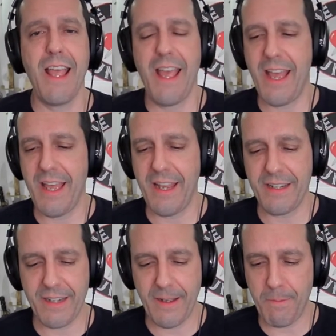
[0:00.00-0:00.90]

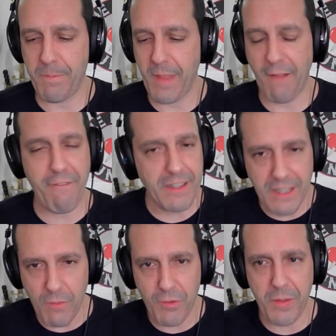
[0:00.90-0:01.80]
and um, I fell in
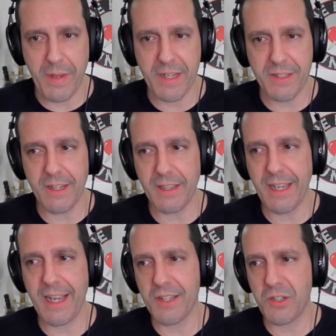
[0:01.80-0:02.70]
love with them
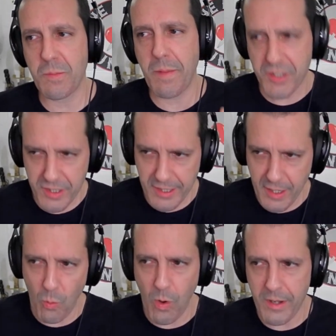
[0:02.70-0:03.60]
instantly, especially
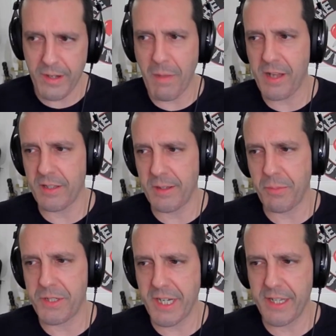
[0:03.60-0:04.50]
one model in
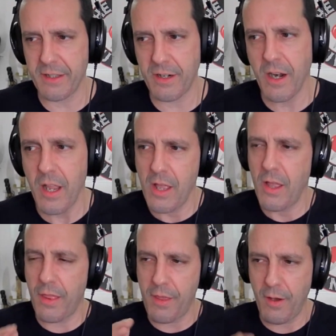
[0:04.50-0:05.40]
particular,
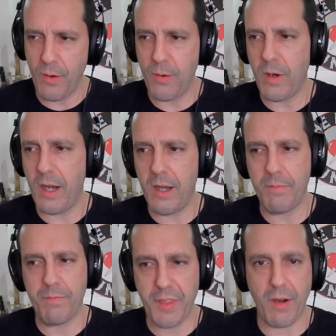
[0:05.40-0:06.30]
though
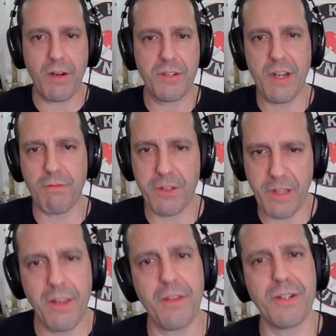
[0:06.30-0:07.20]
um, there are several
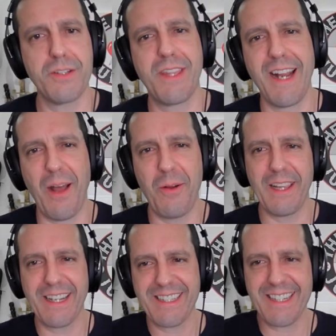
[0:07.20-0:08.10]
others that I would
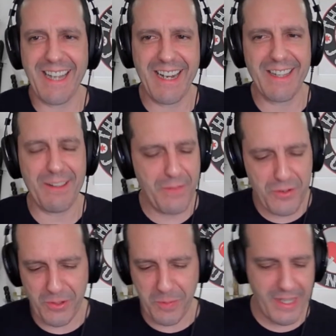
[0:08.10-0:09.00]
like to get in the
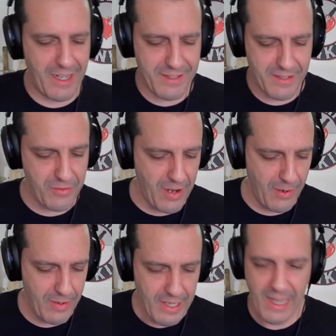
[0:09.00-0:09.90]
future because, you
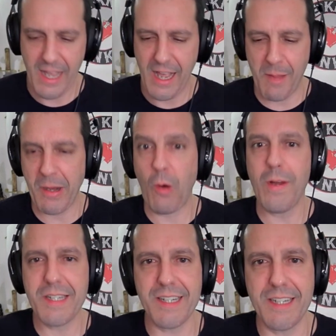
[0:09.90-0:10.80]
know, I'm
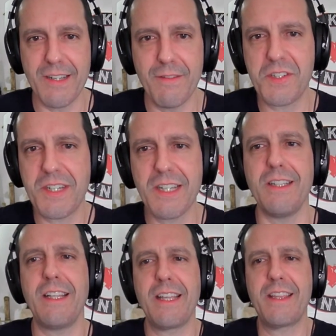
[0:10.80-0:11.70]
acquisitive
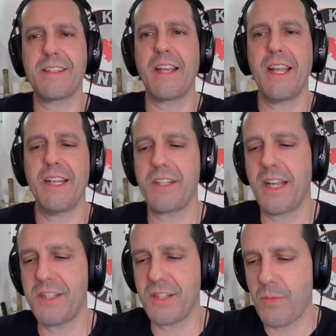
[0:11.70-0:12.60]
still at this age.
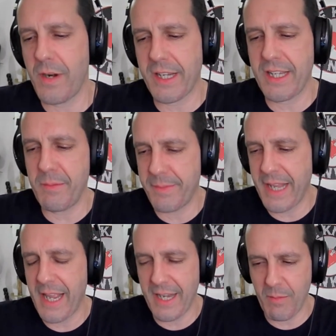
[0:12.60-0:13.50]
I just want to keep
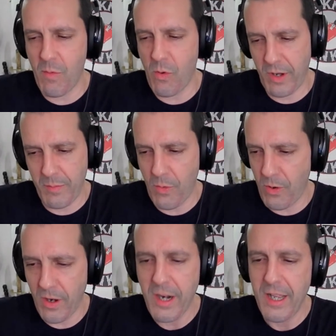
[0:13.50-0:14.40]
getting more and
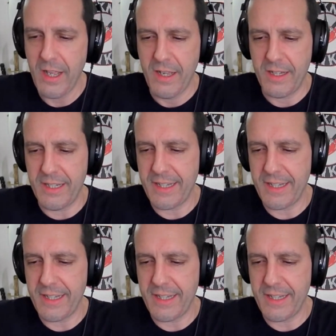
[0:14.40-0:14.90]
more uh,